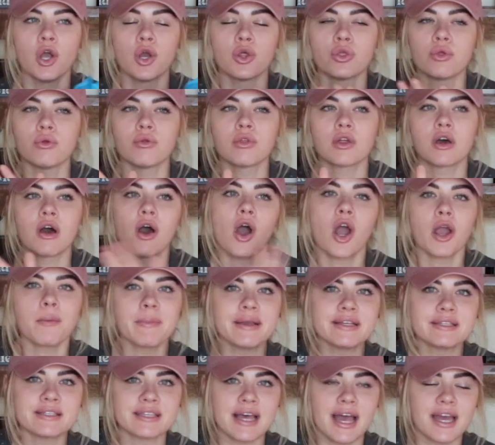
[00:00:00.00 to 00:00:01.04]
through the
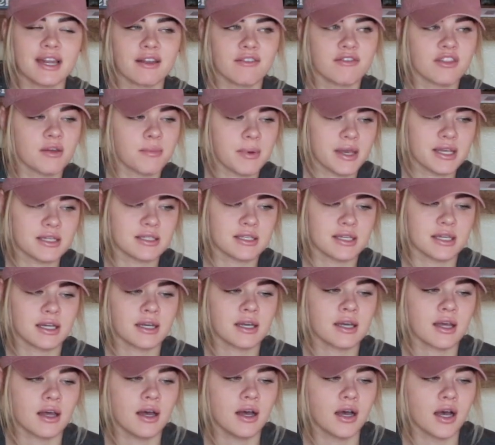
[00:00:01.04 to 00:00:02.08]
Army side of the basic
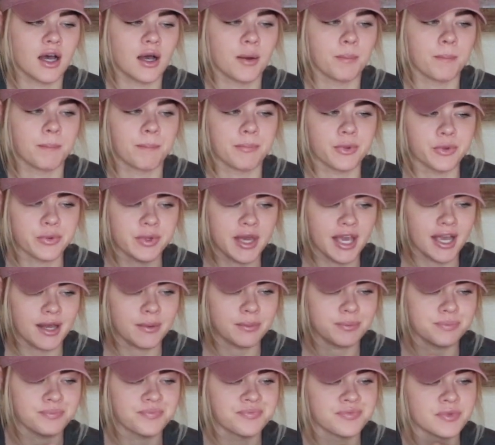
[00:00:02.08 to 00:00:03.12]
boot
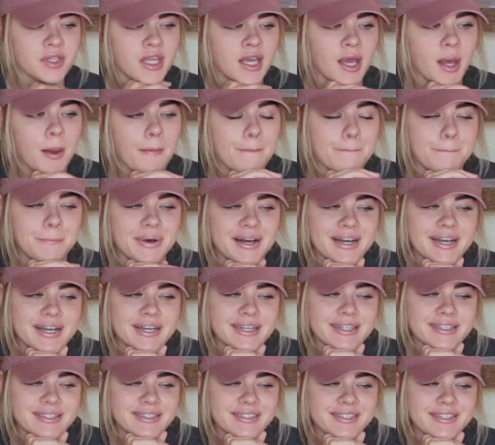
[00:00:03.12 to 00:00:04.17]
camp.
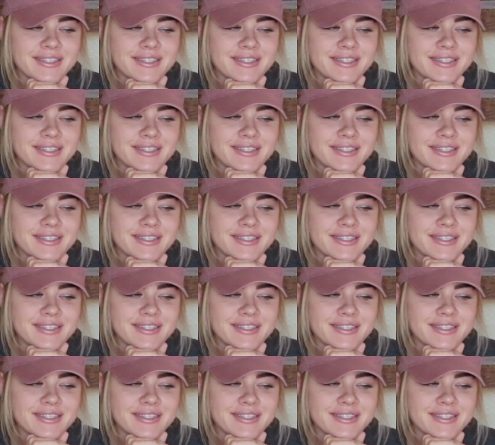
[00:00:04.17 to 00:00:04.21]
But